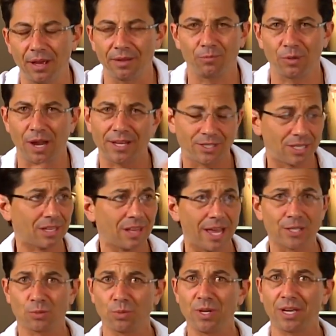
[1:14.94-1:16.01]
when I said
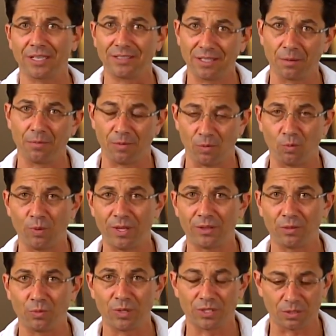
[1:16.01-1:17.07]
last week I did a
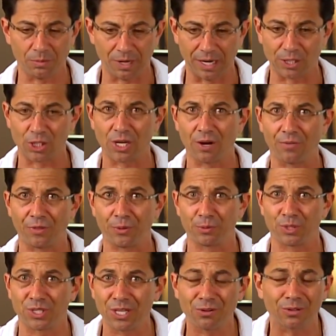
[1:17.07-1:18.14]
weekly wisdom and I shared that there were
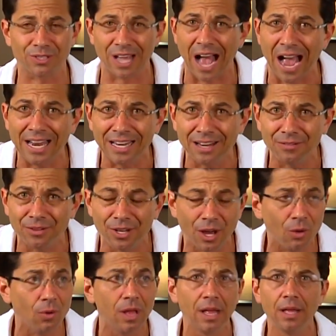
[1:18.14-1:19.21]
secrets I didn't even
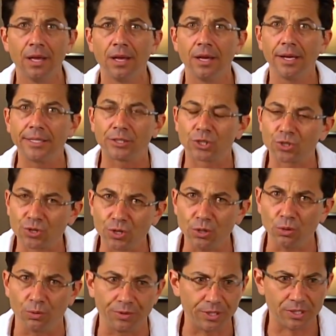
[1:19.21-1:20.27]
know. It's
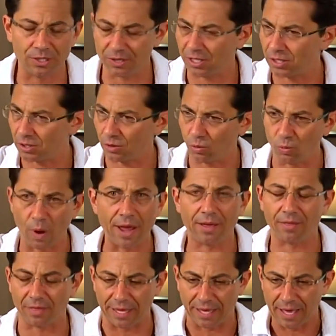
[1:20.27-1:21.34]
true. The way,
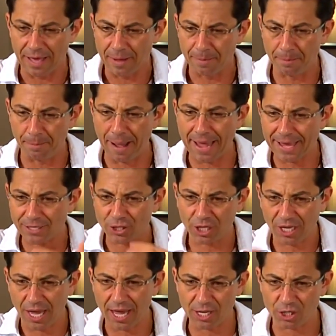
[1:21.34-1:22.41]
like my
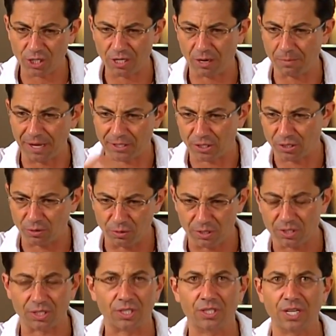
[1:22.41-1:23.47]
education and my student
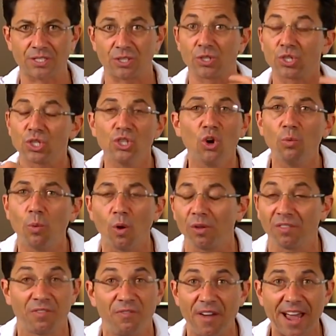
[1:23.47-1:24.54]
success is
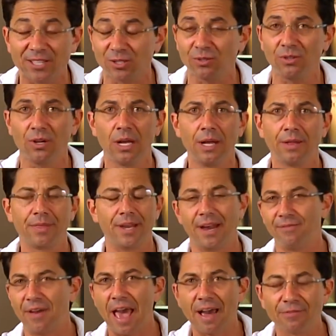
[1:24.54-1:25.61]
snowballing faster than
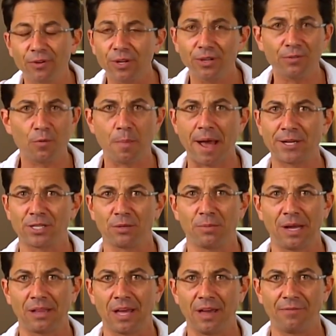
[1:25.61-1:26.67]
I've ever could have imagined in
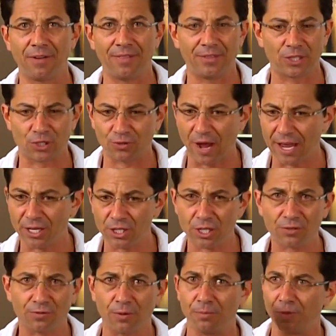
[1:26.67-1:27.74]
my life. And the
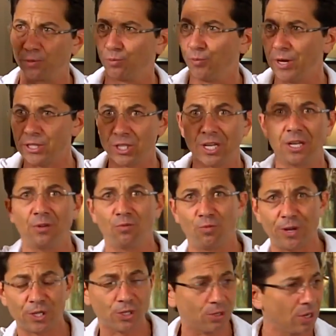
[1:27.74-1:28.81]
strategies from the rich getting
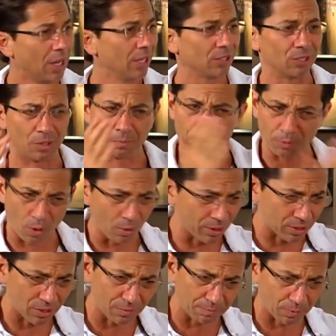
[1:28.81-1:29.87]
richer to the
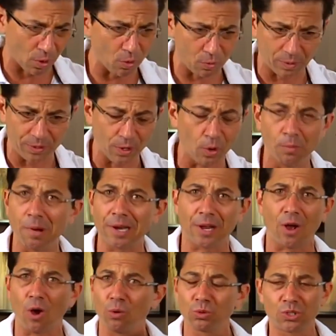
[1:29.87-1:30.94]
brokest of broke with no money,
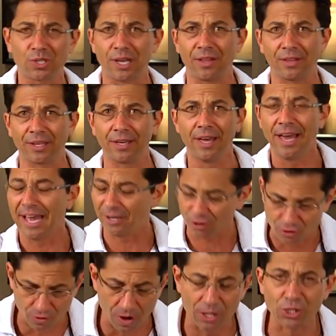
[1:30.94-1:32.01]
wholesaling and
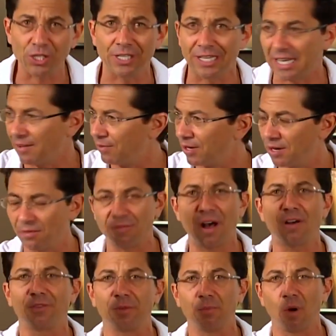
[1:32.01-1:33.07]
crushing it, even in
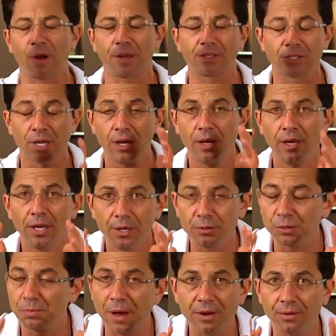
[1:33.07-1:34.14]
evolving markets, it
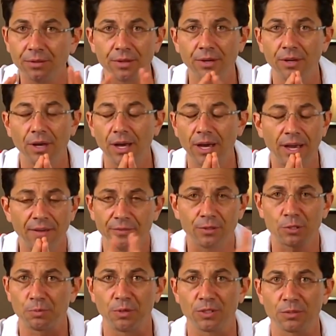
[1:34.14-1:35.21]
was better than I ever
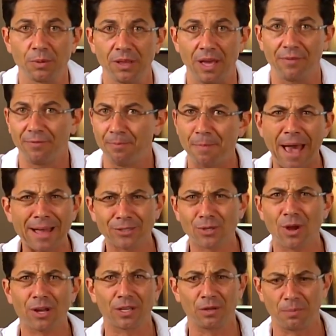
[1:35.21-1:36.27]
experienced in my life. Matt
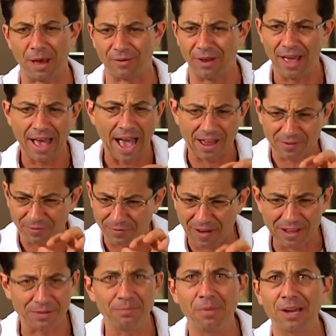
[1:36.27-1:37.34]
talking about how to
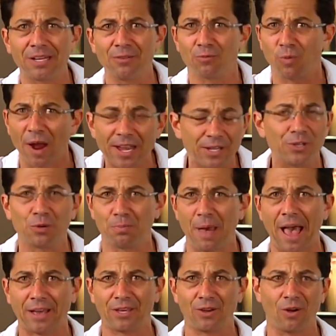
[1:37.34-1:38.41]
find money right in your
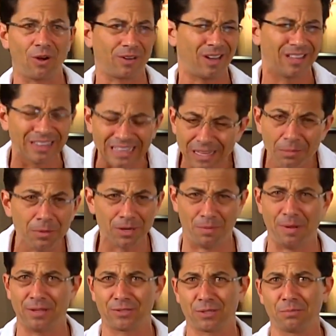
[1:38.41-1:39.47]
backyard, unlimited
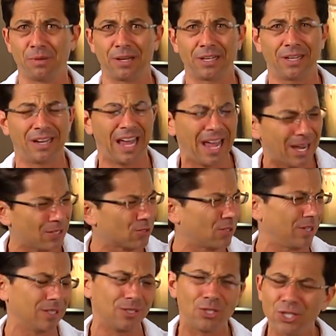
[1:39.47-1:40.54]
amounts of money, and
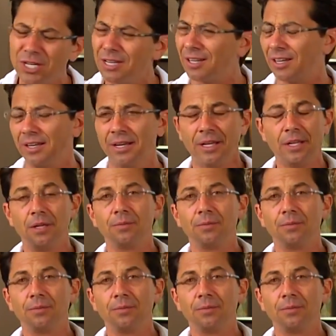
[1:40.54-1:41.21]
Andrea and Gina, and